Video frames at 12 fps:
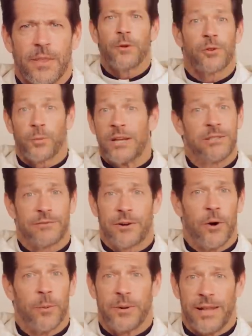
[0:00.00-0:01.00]
There's a reason
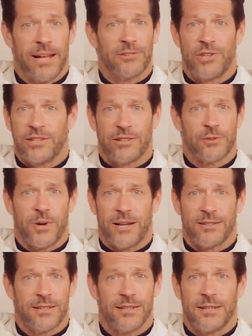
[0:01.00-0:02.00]
for hope, and that's Jesus
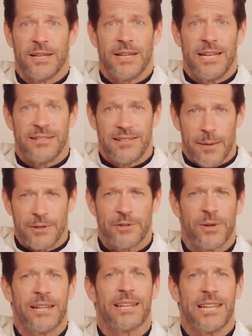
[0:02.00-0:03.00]
Christ. He has
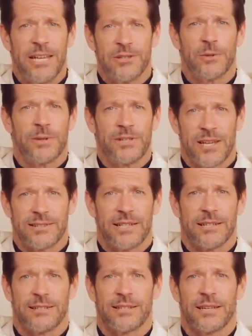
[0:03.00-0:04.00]
demonstrated he is who he says
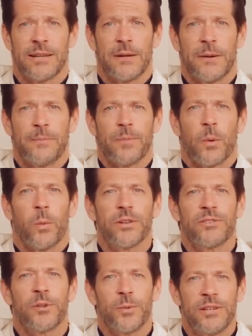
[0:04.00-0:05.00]
he is.
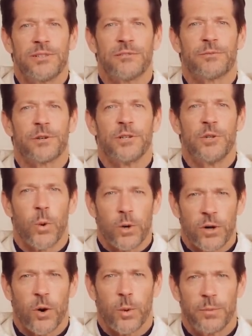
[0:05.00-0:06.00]
What's the reason for
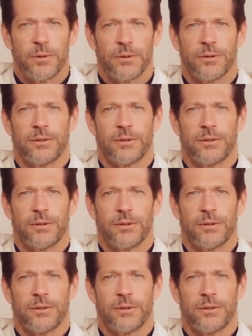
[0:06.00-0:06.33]
your hope?